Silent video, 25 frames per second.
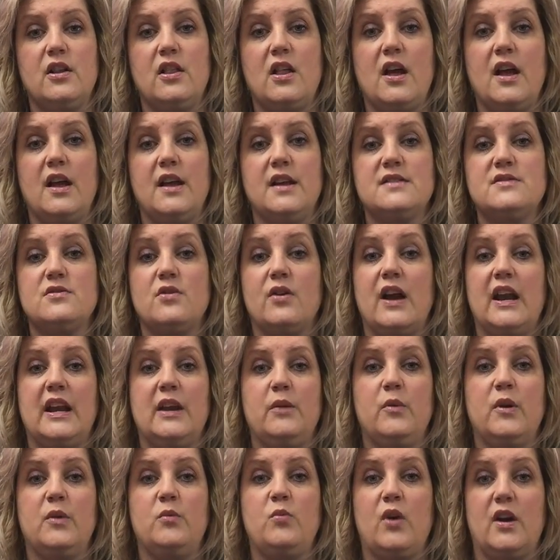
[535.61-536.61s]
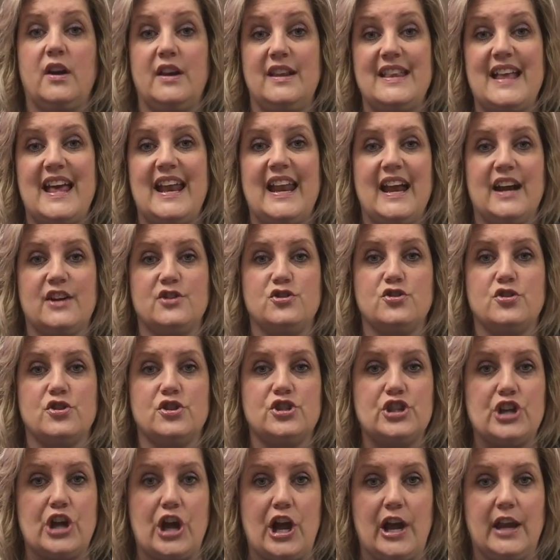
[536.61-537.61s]
clients or anyone wanting that extra
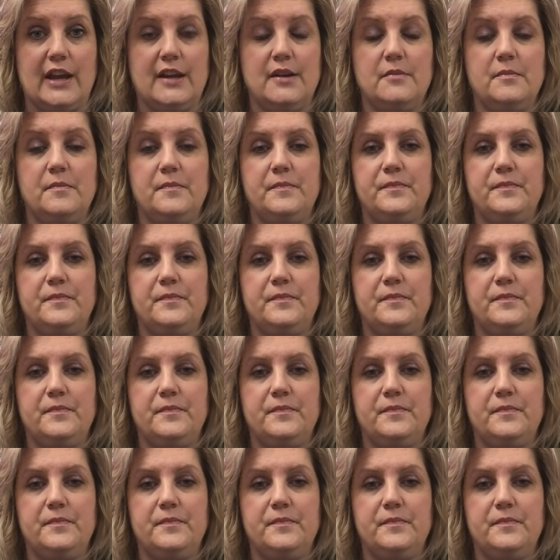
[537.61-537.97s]
shine.